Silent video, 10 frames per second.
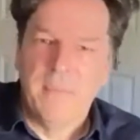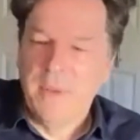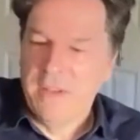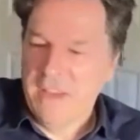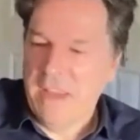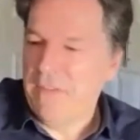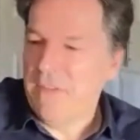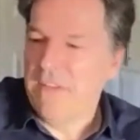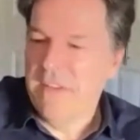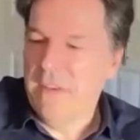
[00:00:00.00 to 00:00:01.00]
I guess,
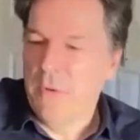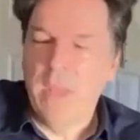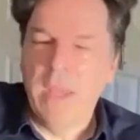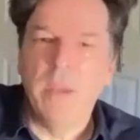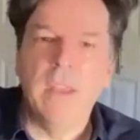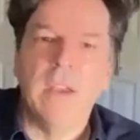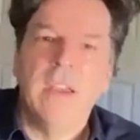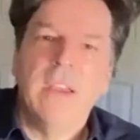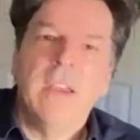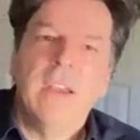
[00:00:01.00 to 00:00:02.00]
maybe.
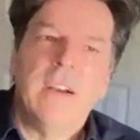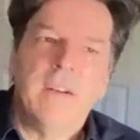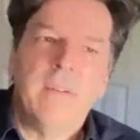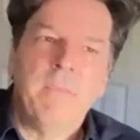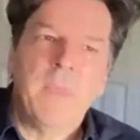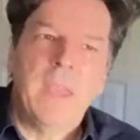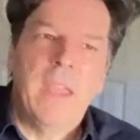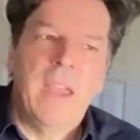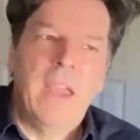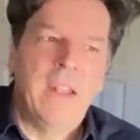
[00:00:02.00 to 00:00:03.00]
Um,
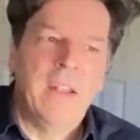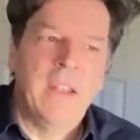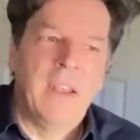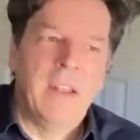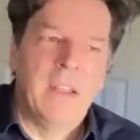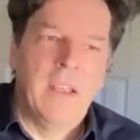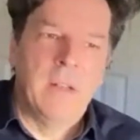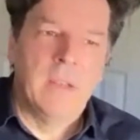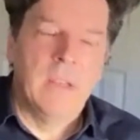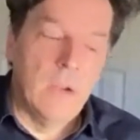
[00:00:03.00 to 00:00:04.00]
and
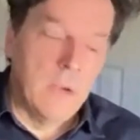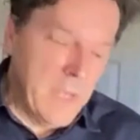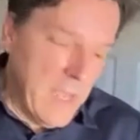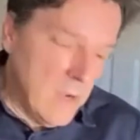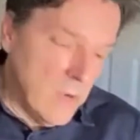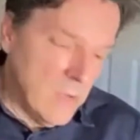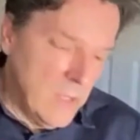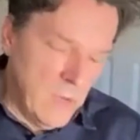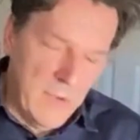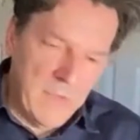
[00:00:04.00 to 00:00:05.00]
now,
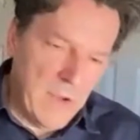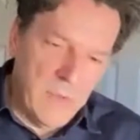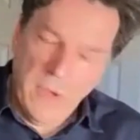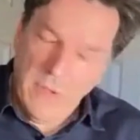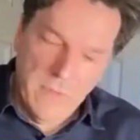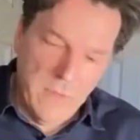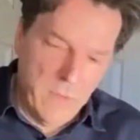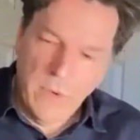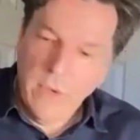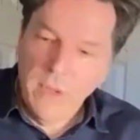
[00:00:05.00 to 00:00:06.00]
I've traveled all over the
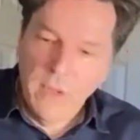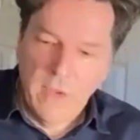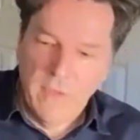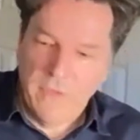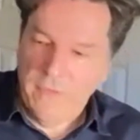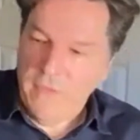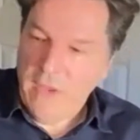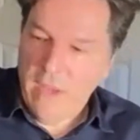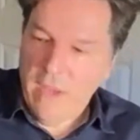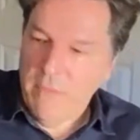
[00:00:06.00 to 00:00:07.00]
world.
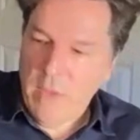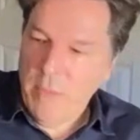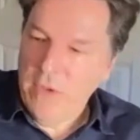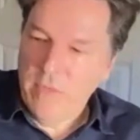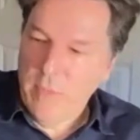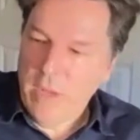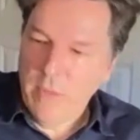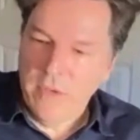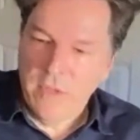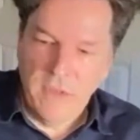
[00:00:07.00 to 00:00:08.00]
My books have been
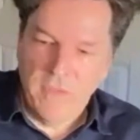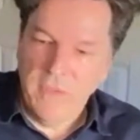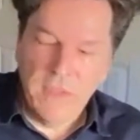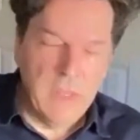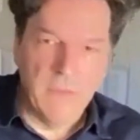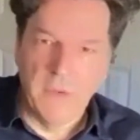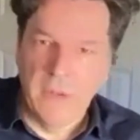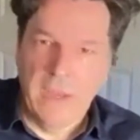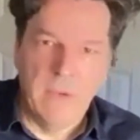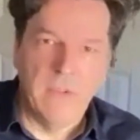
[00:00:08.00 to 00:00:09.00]
published into 15 different
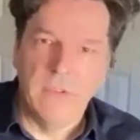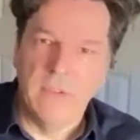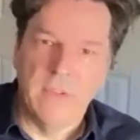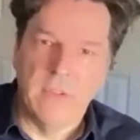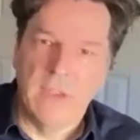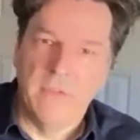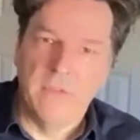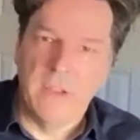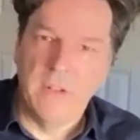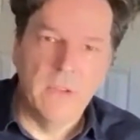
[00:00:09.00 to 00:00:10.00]
languages. I've
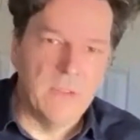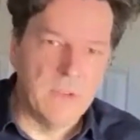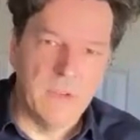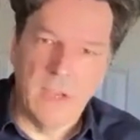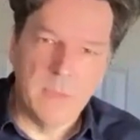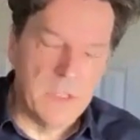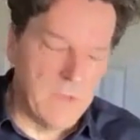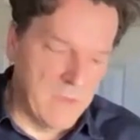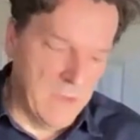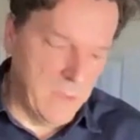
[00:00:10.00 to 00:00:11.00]
had 2 series optioned
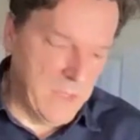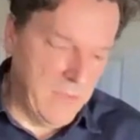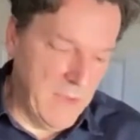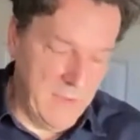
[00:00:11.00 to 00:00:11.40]
for film and TV.